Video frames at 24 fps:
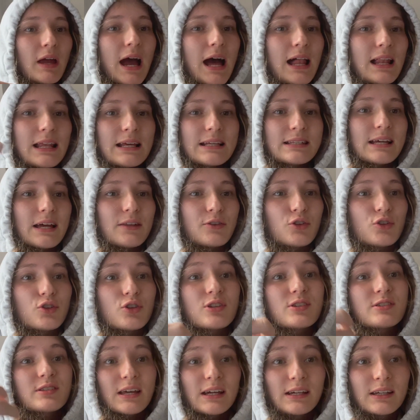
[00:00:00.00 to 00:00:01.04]
Alexander
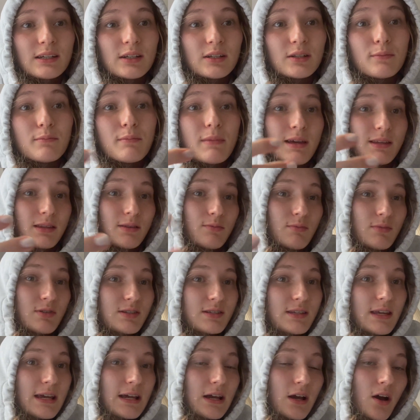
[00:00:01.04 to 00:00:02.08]
II made the
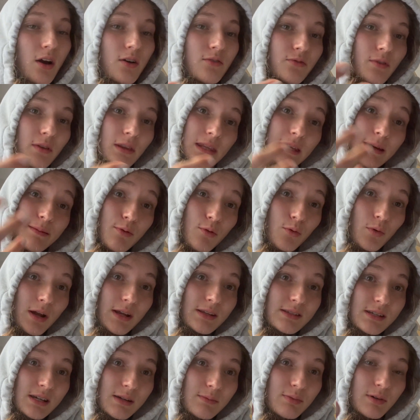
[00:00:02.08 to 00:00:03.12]
mistake of
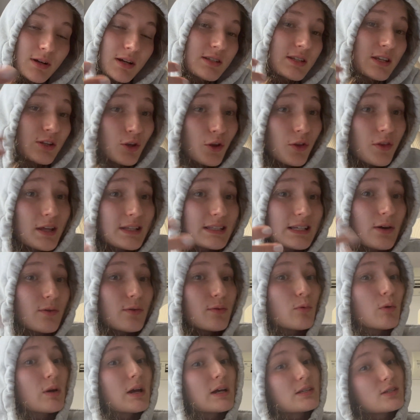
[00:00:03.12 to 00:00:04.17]
liberating because he thought that's how he
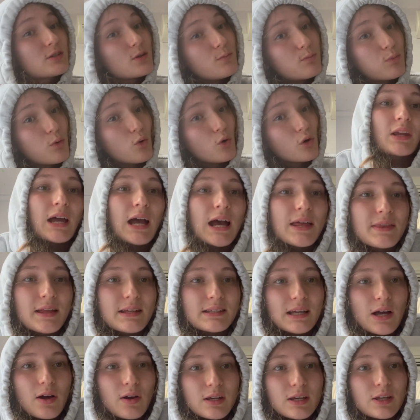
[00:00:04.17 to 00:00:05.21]
would get support, and that's
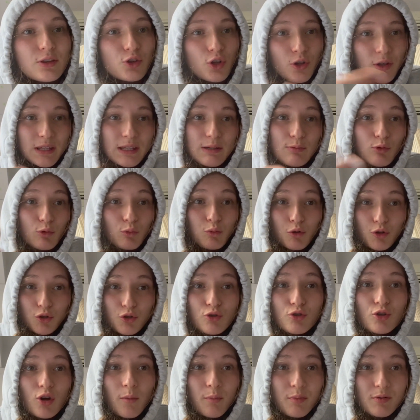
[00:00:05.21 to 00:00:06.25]
how he thought that he would
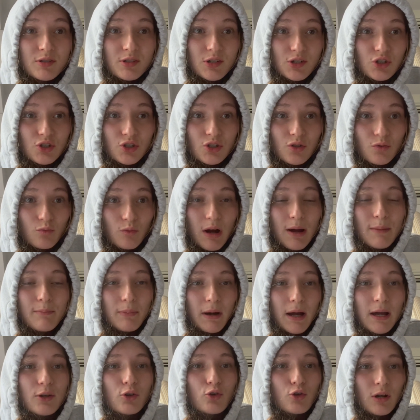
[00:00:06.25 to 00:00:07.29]
reduce opposition, right,
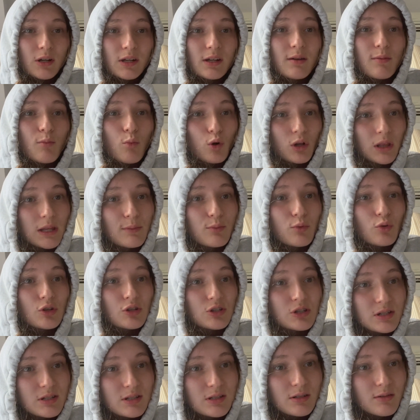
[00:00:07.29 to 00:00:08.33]
by creating a more liberal
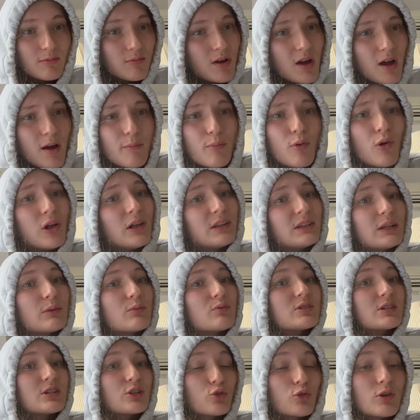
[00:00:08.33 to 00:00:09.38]
system. But all it did
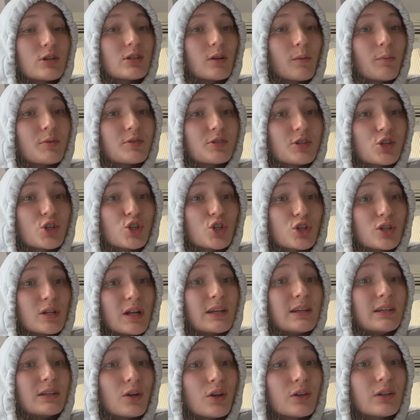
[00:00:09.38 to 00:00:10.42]
was increase opposition, and
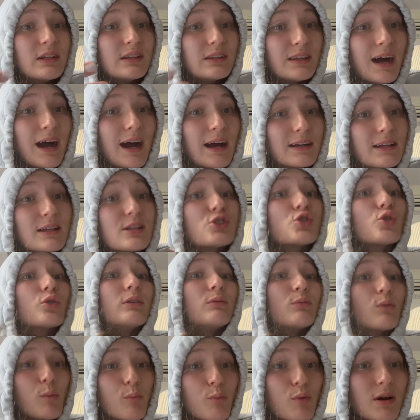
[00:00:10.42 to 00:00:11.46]
he nearly died, and so he
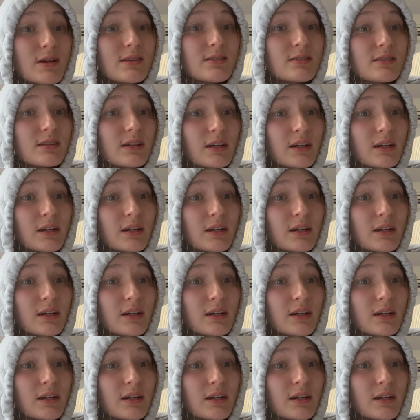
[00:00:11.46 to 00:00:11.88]
repressed it.